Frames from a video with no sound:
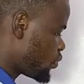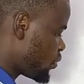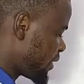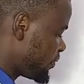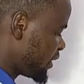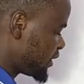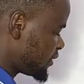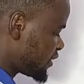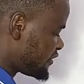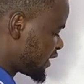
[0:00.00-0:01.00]
when we
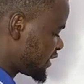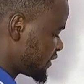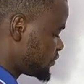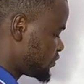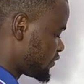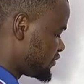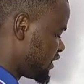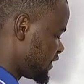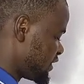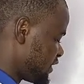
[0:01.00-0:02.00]
find the root of
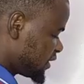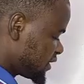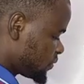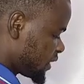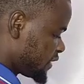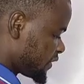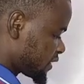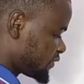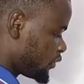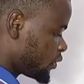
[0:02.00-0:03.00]
this will give
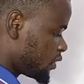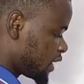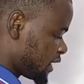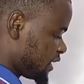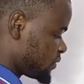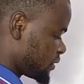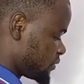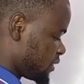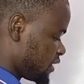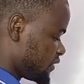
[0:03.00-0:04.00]
us 4, and this one
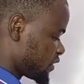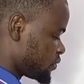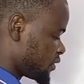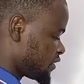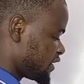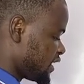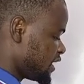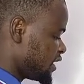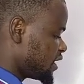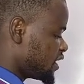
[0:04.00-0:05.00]
will give us what,
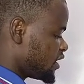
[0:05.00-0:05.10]
3,